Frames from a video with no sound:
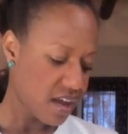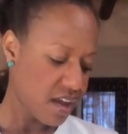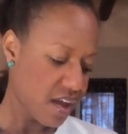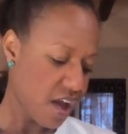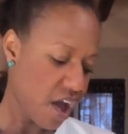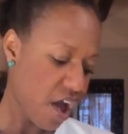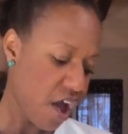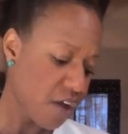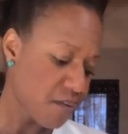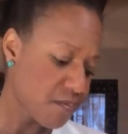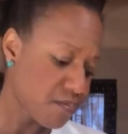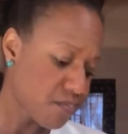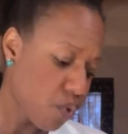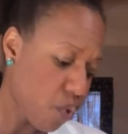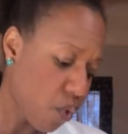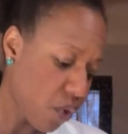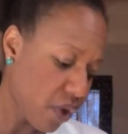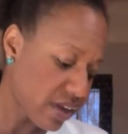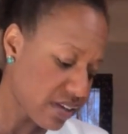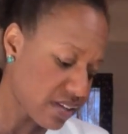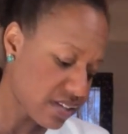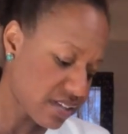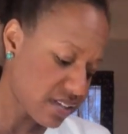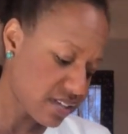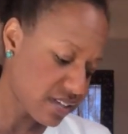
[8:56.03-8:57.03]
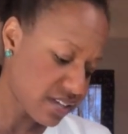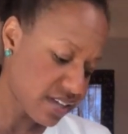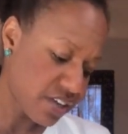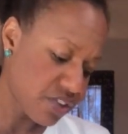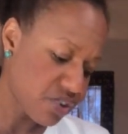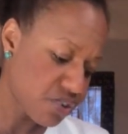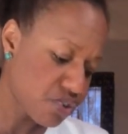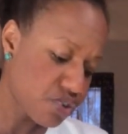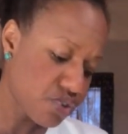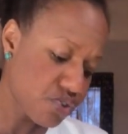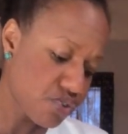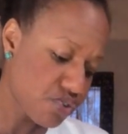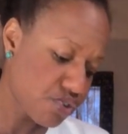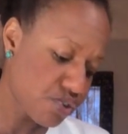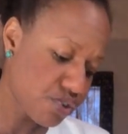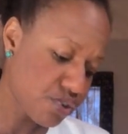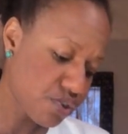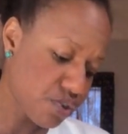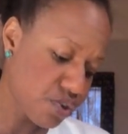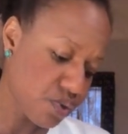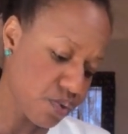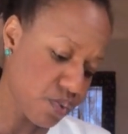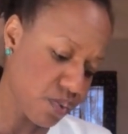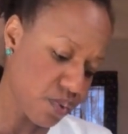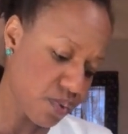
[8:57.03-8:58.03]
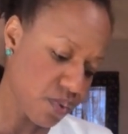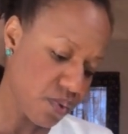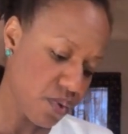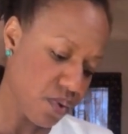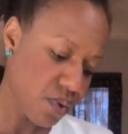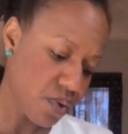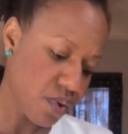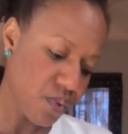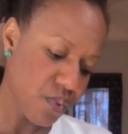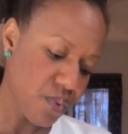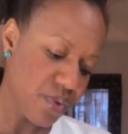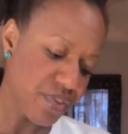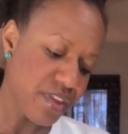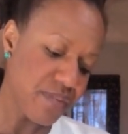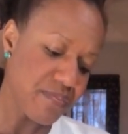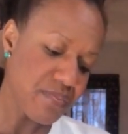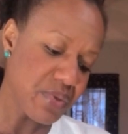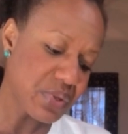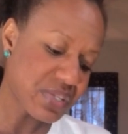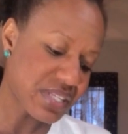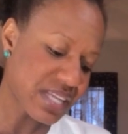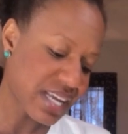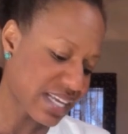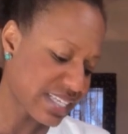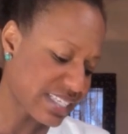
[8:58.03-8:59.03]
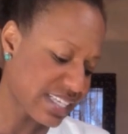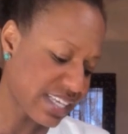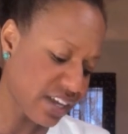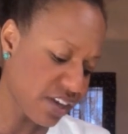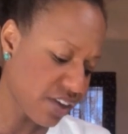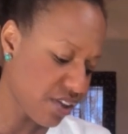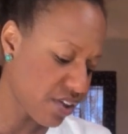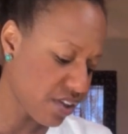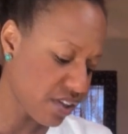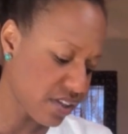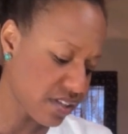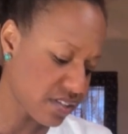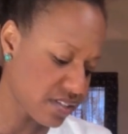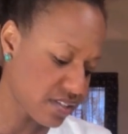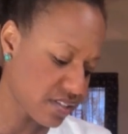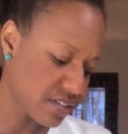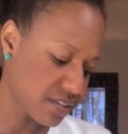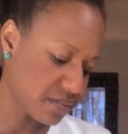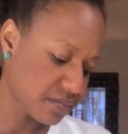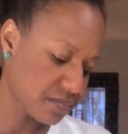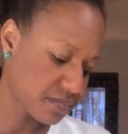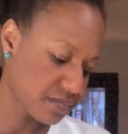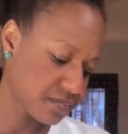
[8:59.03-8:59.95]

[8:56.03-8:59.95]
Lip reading: On point in tutu, when the music tinkles,